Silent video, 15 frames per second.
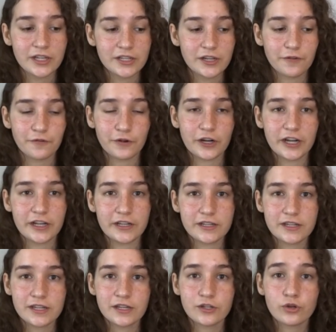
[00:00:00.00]

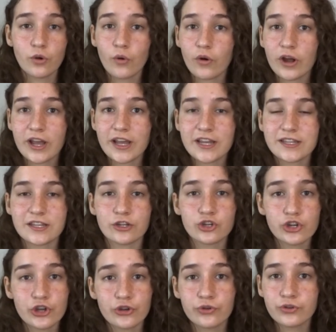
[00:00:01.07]
different toys and
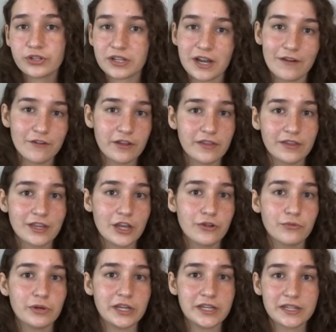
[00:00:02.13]
chews and everything that
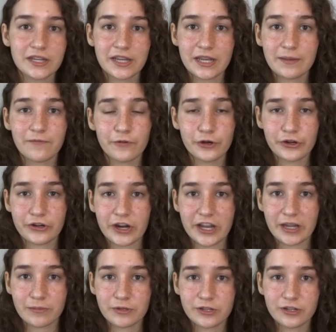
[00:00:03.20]
you need to keep for your
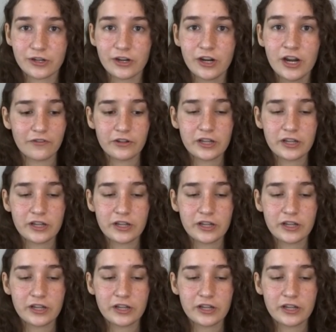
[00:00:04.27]
hamster.